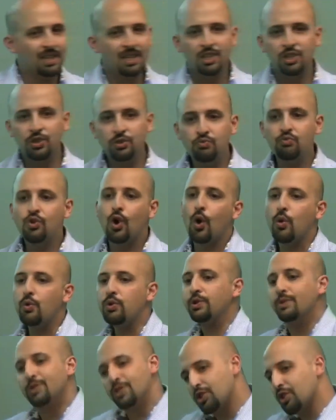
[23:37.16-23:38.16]
You know
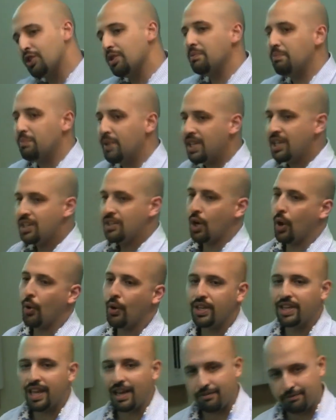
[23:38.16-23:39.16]
you shouldn't be
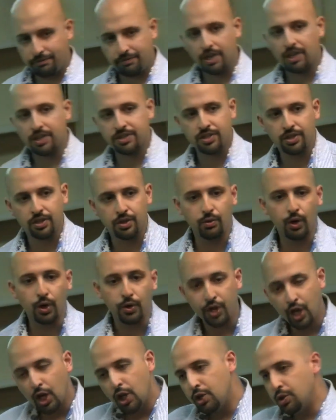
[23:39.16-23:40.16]
going that fast on the
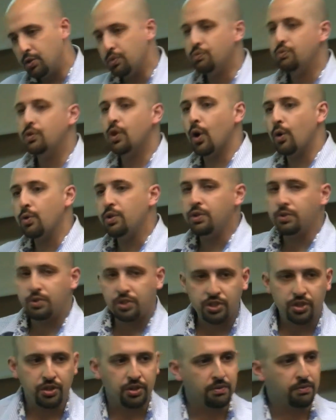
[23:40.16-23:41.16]
road. You know you
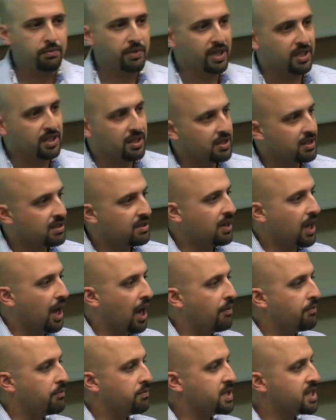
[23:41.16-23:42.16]
shouldn't be
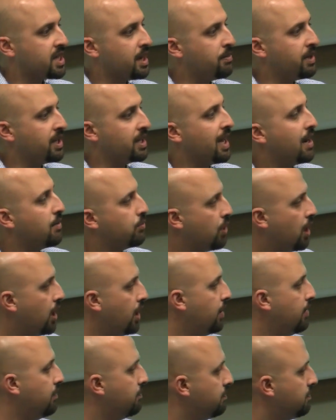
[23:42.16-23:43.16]
skipping that
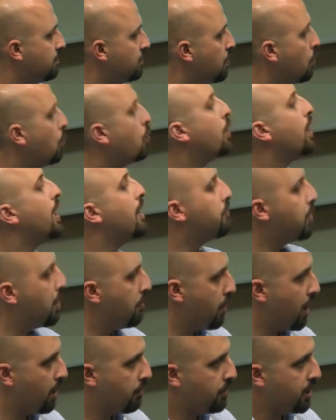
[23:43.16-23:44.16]
run, whatever it
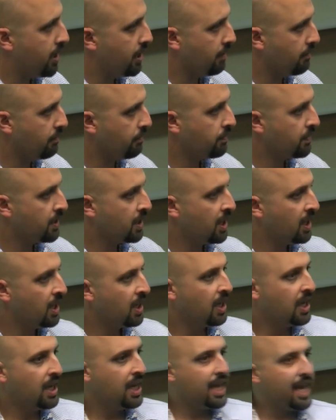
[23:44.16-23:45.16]
might be.
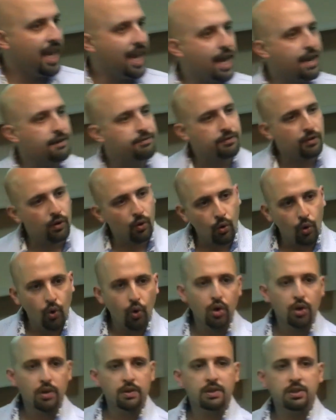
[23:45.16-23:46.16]
If
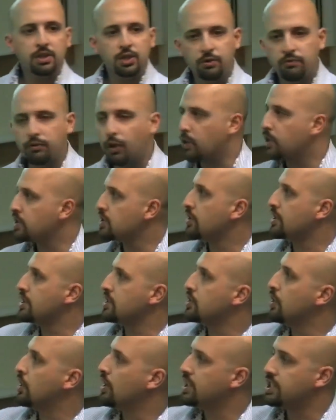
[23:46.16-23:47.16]
all you focus on
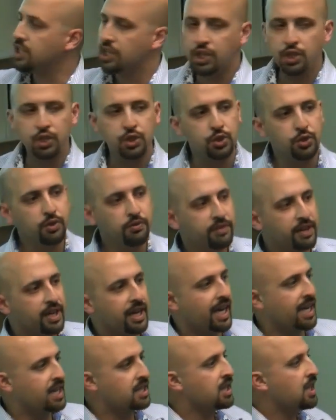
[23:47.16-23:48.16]
is knowledge, you
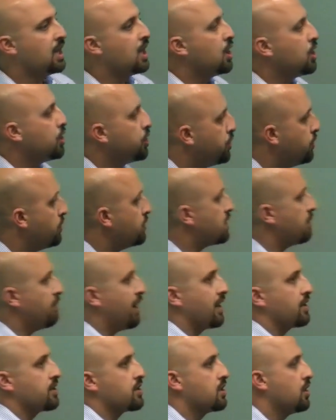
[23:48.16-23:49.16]
forget huge
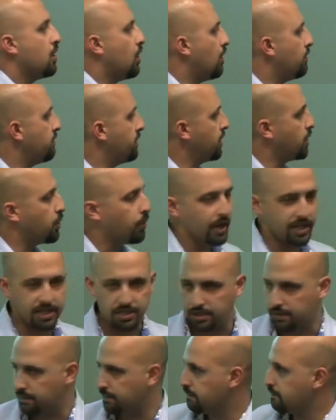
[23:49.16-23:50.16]
amounts of the
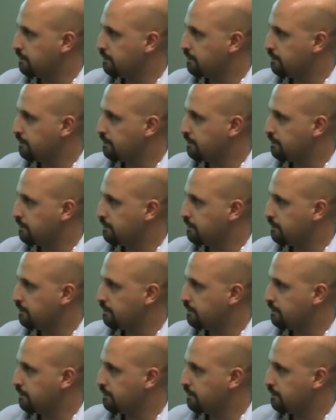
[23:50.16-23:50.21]
equation.